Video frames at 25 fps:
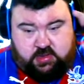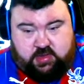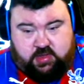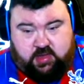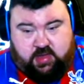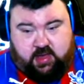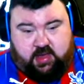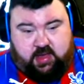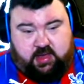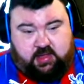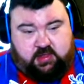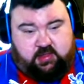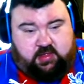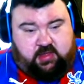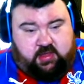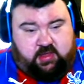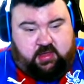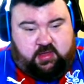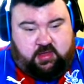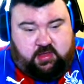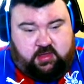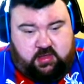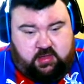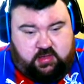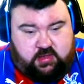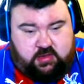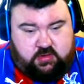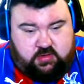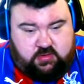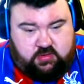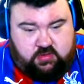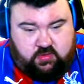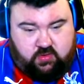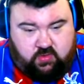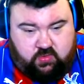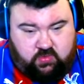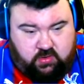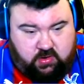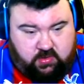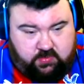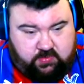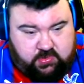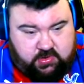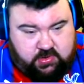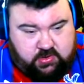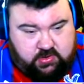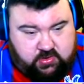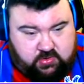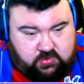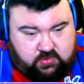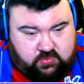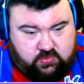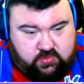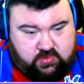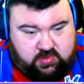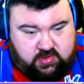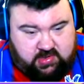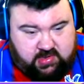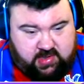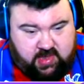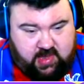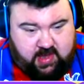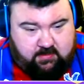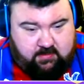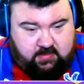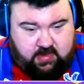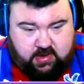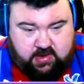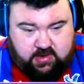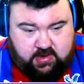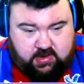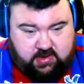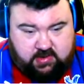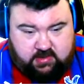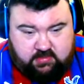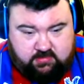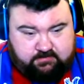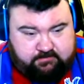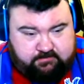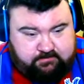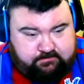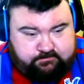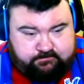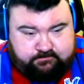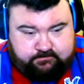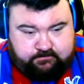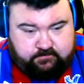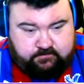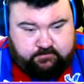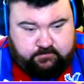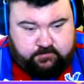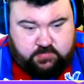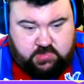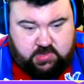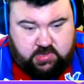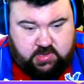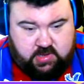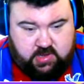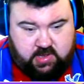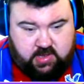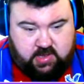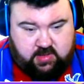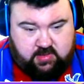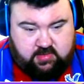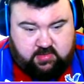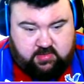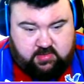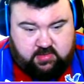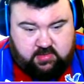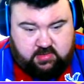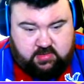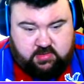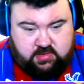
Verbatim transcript: And all I'm going to do to get money is